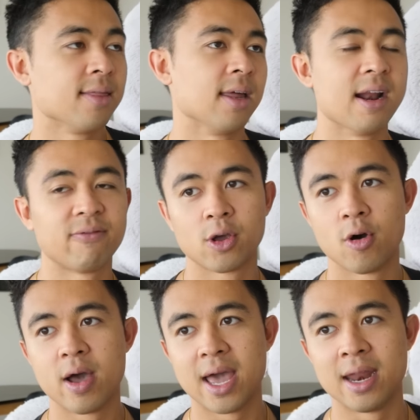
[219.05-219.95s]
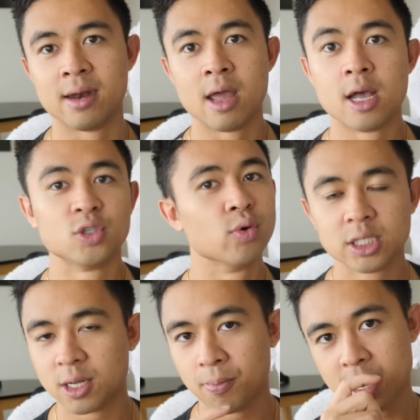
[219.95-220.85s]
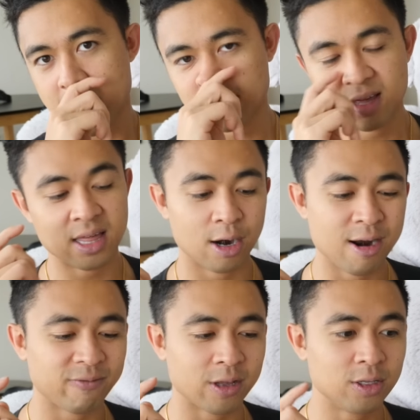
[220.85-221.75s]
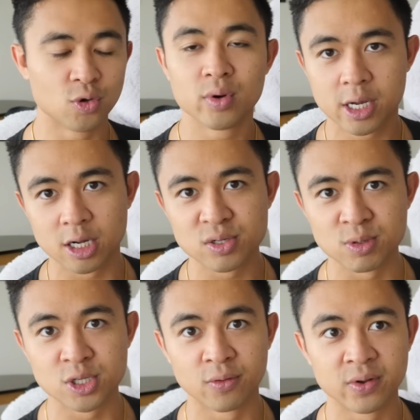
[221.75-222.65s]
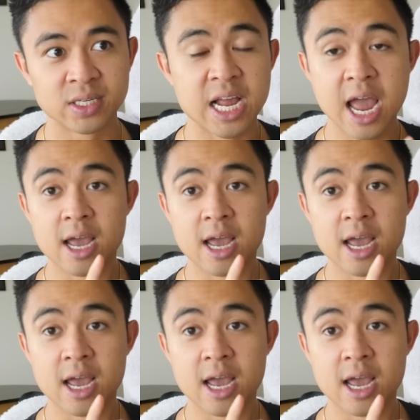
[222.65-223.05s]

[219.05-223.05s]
They didn't have to go ahead and do any shipping and handling. They don't have to do any customer service.